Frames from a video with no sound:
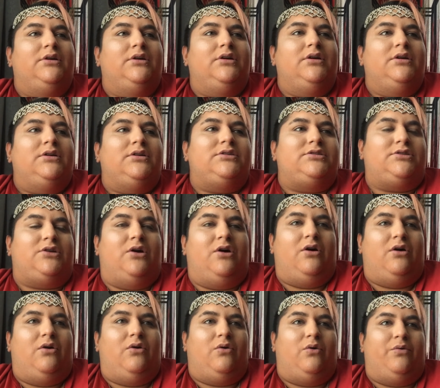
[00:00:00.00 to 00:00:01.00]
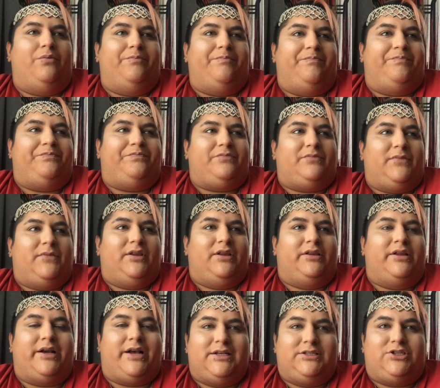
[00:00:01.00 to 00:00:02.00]
So
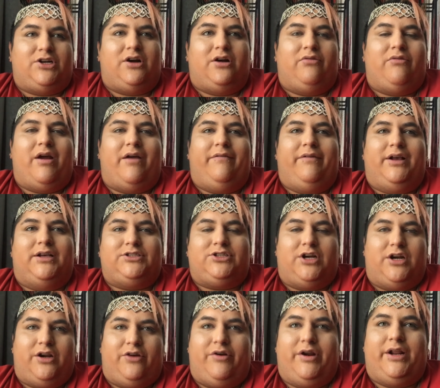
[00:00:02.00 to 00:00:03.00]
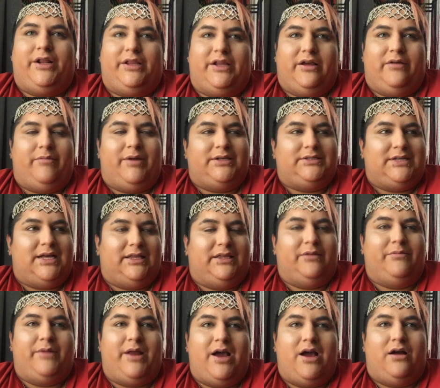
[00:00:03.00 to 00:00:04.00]
the guests started arriving. I started greeting them. I sat
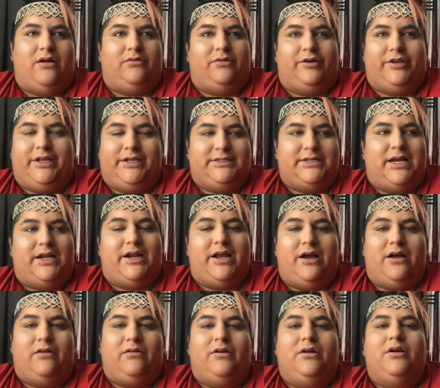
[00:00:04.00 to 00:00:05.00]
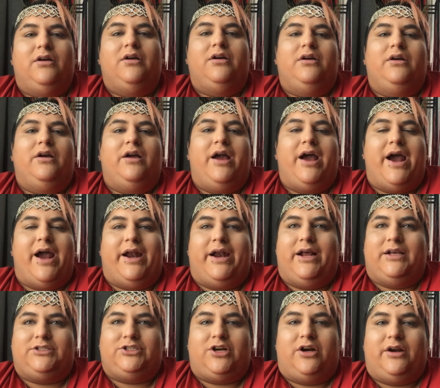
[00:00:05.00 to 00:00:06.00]
them down, or they sat down, and I
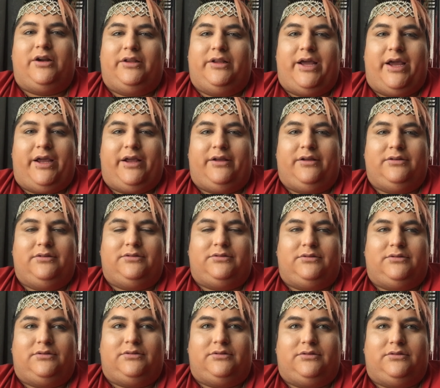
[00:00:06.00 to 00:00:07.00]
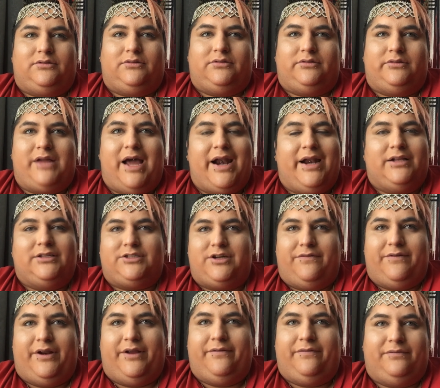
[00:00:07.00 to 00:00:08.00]
started like I didn't serve
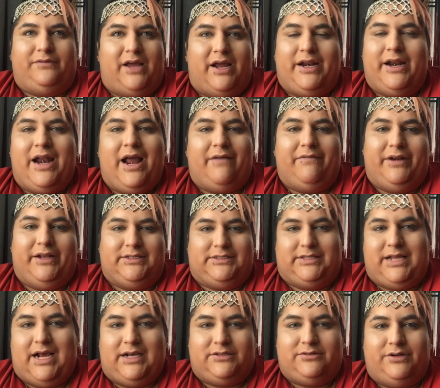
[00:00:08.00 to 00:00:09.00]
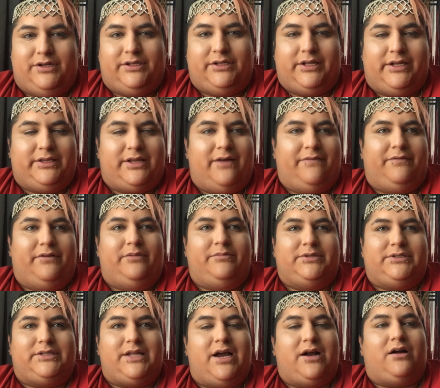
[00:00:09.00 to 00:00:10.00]
any. I didn't have any snacks or anything like that for them to
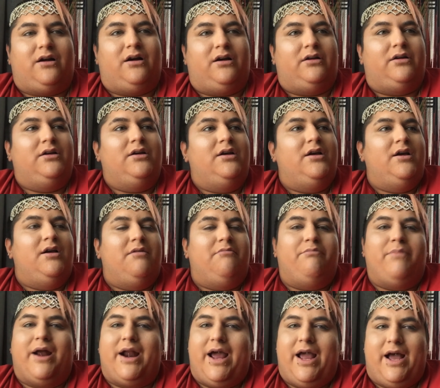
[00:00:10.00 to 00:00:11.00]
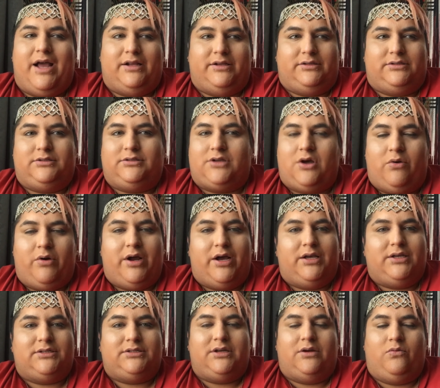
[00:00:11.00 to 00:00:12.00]
snack on, but I had
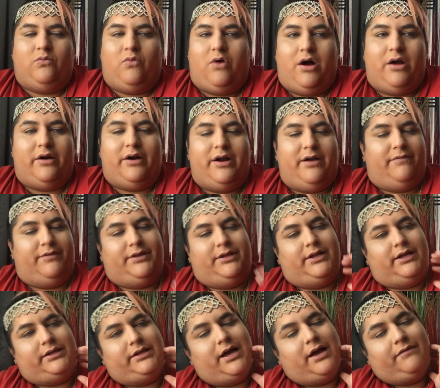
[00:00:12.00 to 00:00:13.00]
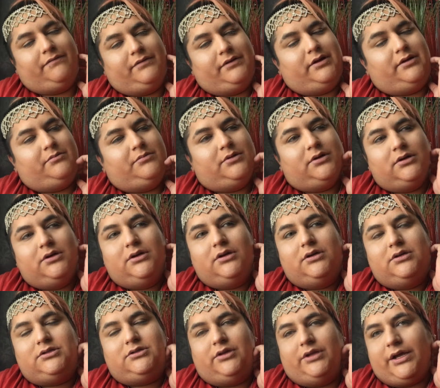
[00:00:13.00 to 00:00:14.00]
sodas and water and everything like that for them,
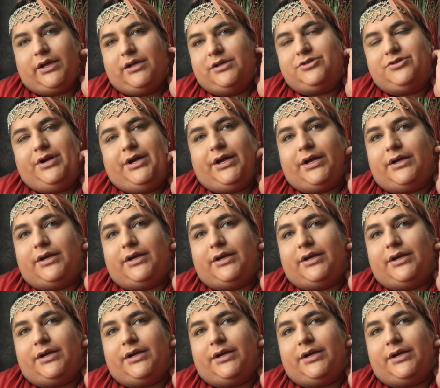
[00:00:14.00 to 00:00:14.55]
so they can drink.